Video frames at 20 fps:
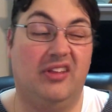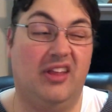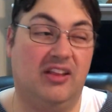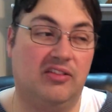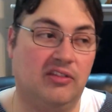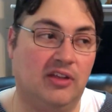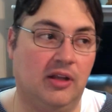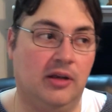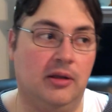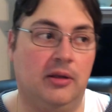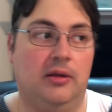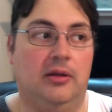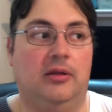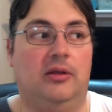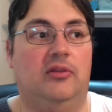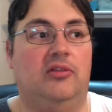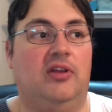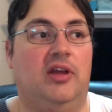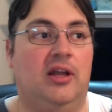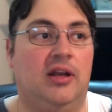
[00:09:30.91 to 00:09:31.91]
it's kind
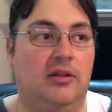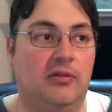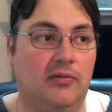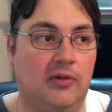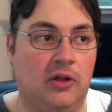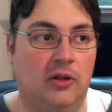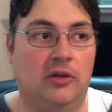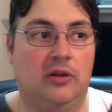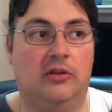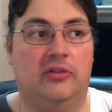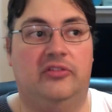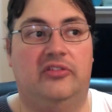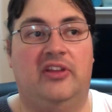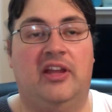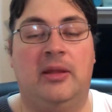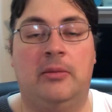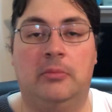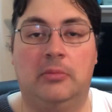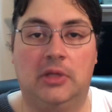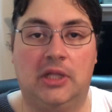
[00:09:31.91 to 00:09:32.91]
of on the
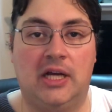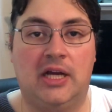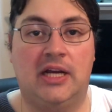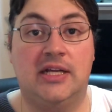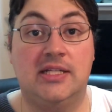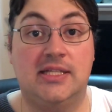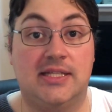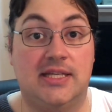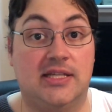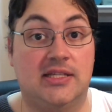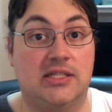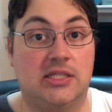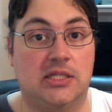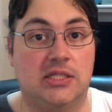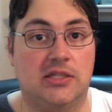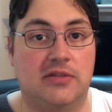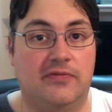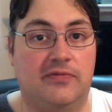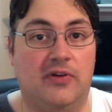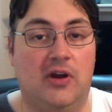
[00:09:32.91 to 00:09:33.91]
same lines as
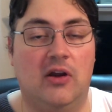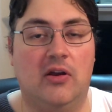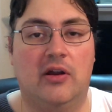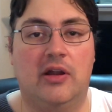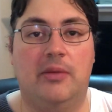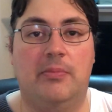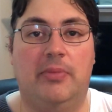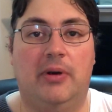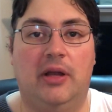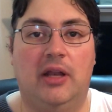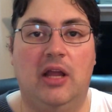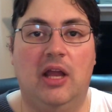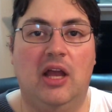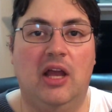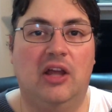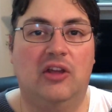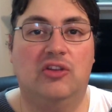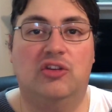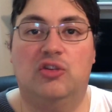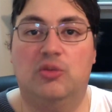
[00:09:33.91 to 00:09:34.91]
the safari, but
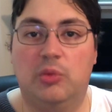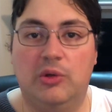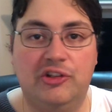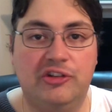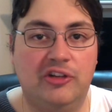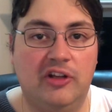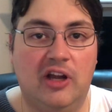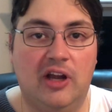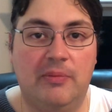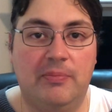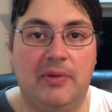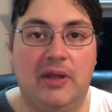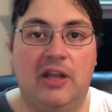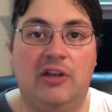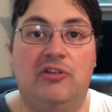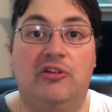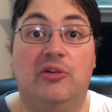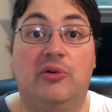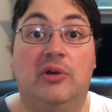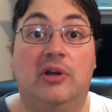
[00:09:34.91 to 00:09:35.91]
switch it up
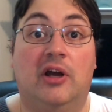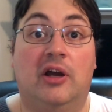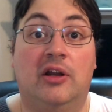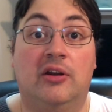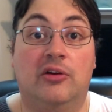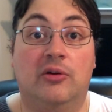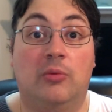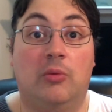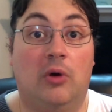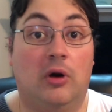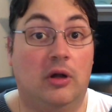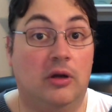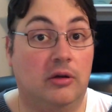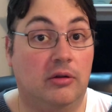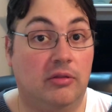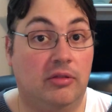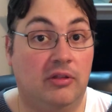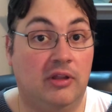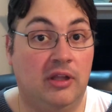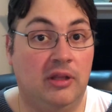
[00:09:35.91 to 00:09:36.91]
and do an
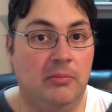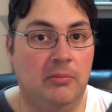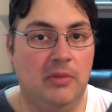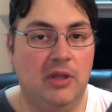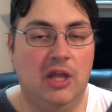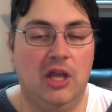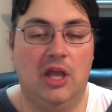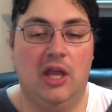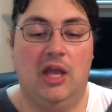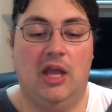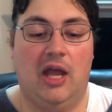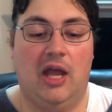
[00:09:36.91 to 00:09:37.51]
underwater theme.